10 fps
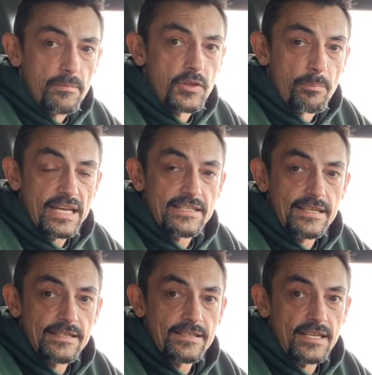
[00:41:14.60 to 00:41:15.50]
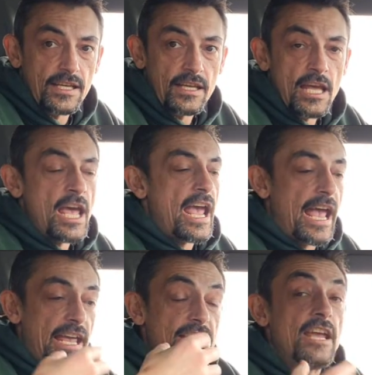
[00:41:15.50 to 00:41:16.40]
BTC.
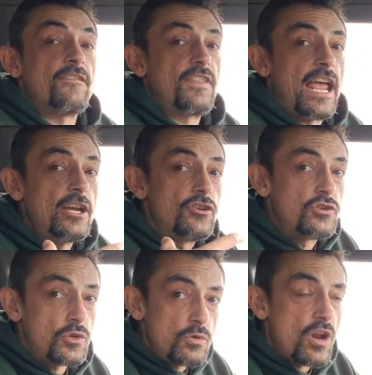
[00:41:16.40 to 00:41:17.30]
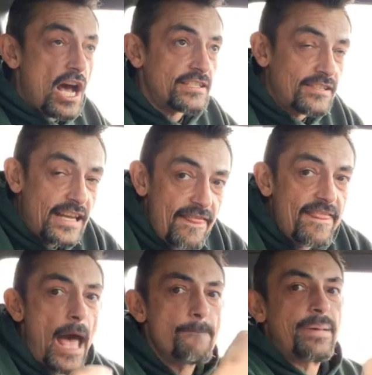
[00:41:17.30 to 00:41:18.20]
And if they do not
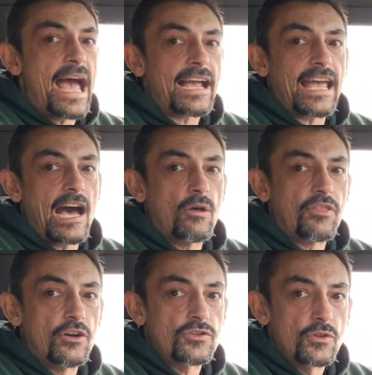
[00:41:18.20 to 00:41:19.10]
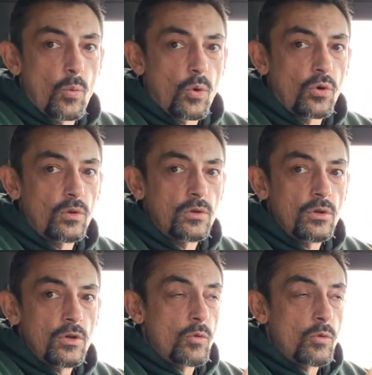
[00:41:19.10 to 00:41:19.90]
send that back out there to the world,